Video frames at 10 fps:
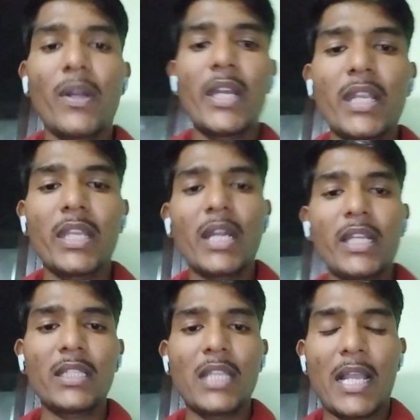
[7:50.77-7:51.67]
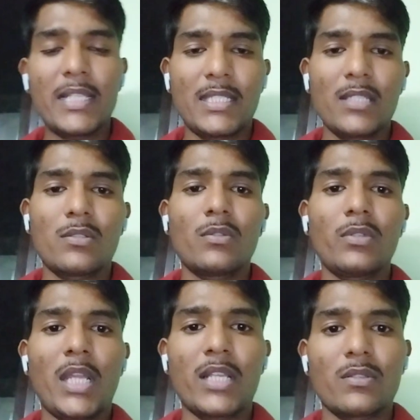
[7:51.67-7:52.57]
idea regarding the ICH. So
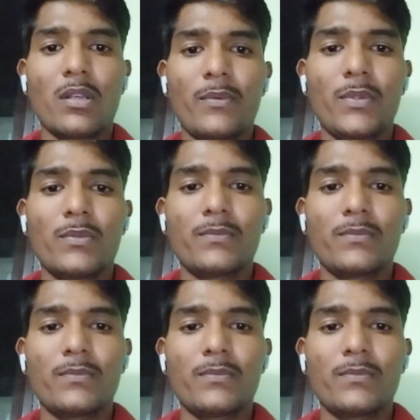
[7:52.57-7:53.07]
thanks all of you.